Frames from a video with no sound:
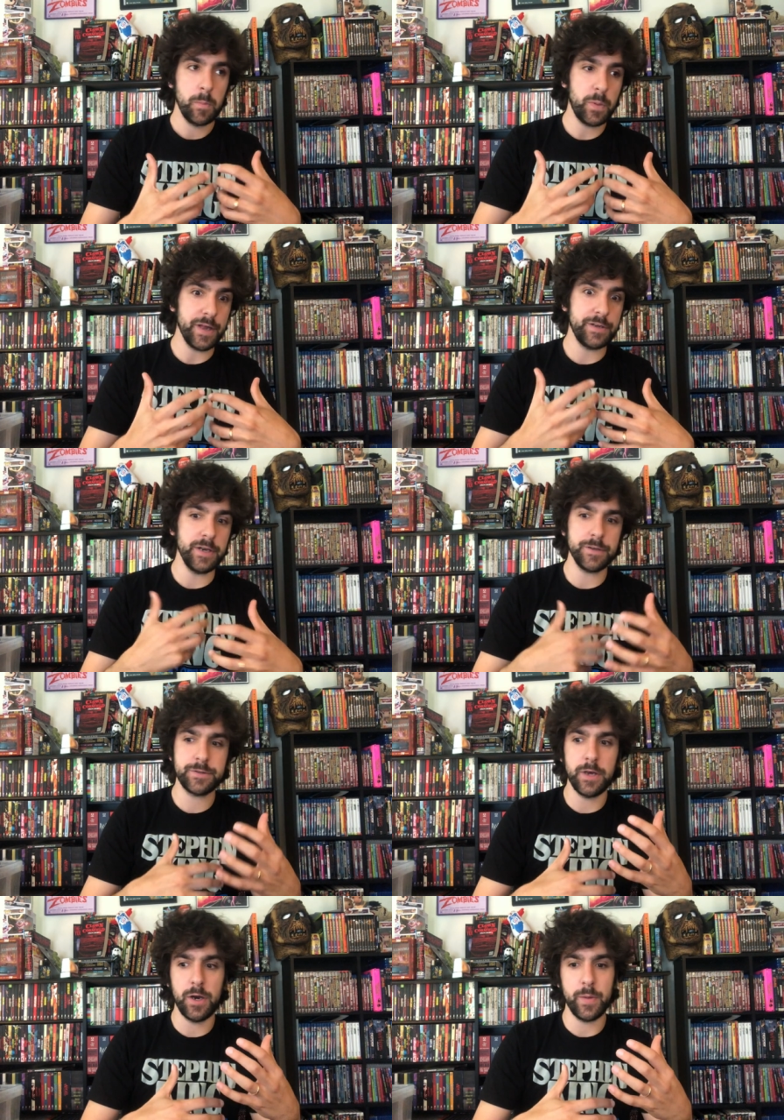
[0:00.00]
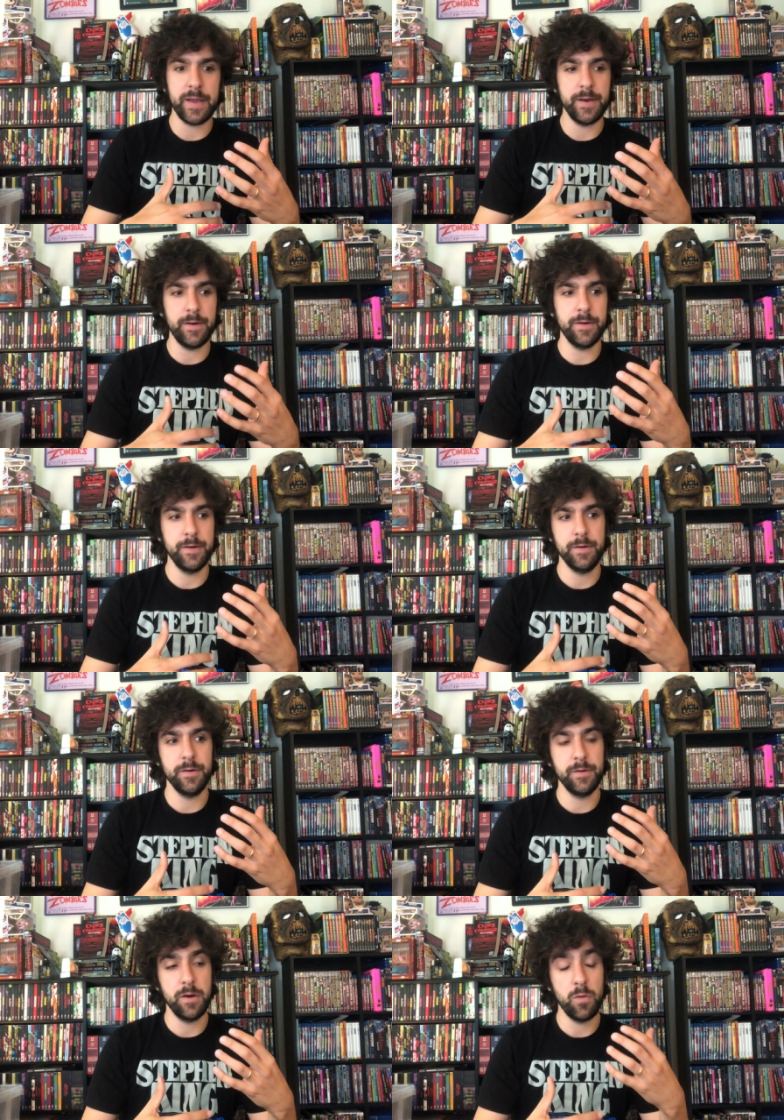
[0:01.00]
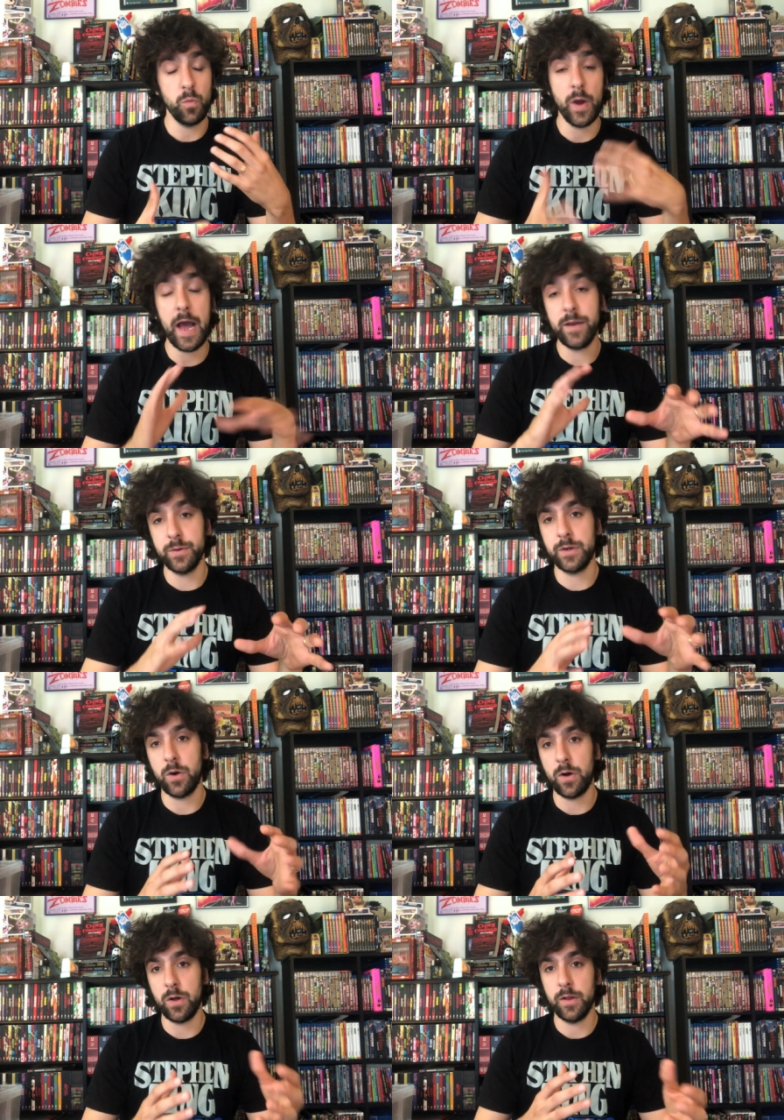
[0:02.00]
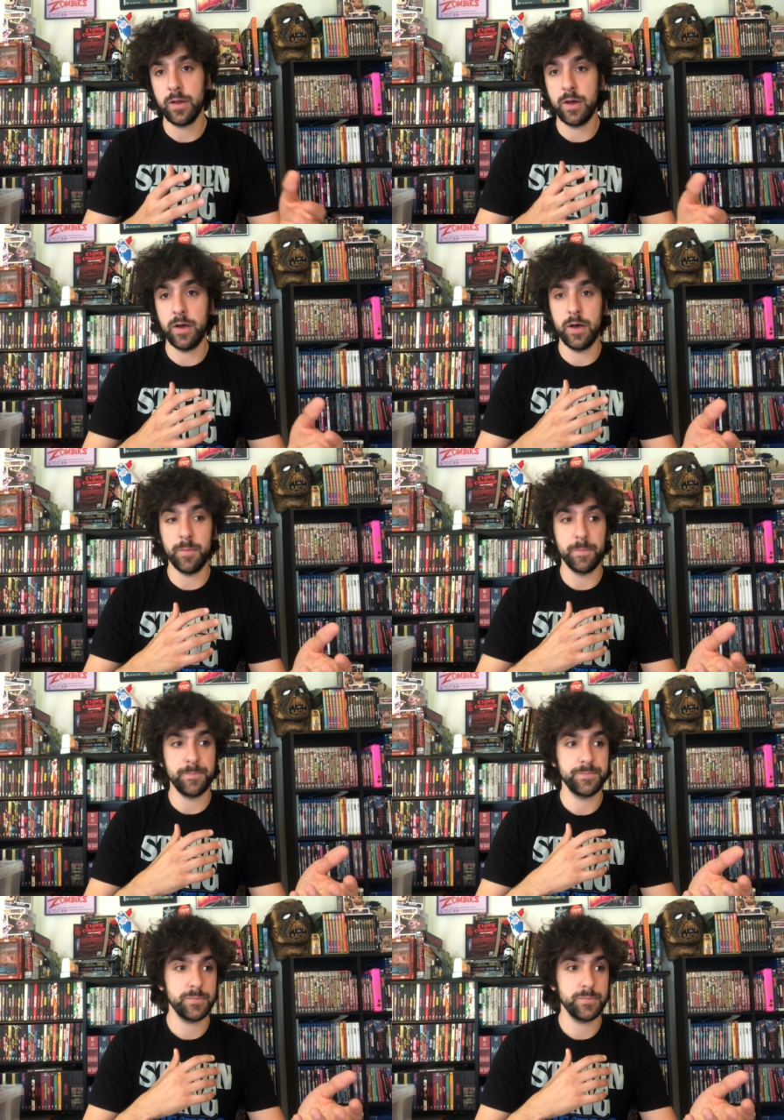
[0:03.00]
but it does so in a, uh, what I would call, um,